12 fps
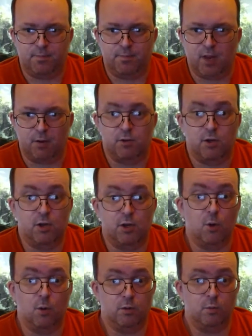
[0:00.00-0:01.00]
No, going
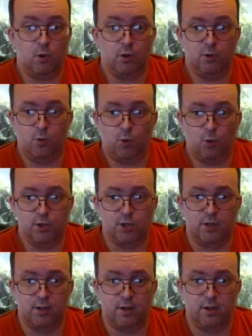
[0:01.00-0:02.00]
to want the
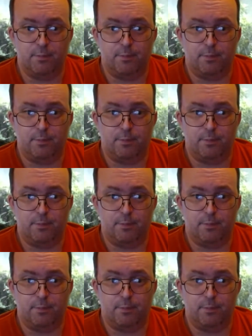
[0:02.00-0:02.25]
water that